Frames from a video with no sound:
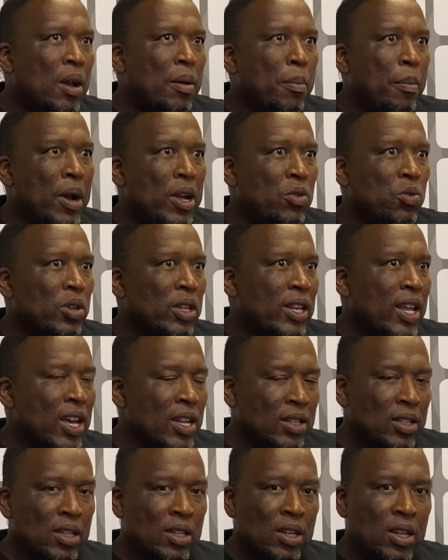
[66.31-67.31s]
but we
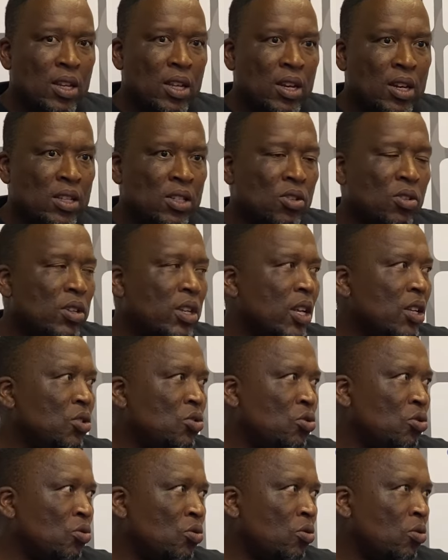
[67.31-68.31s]
then resorted
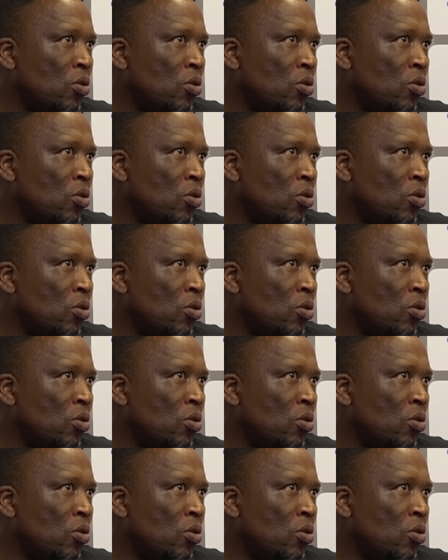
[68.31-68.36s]
to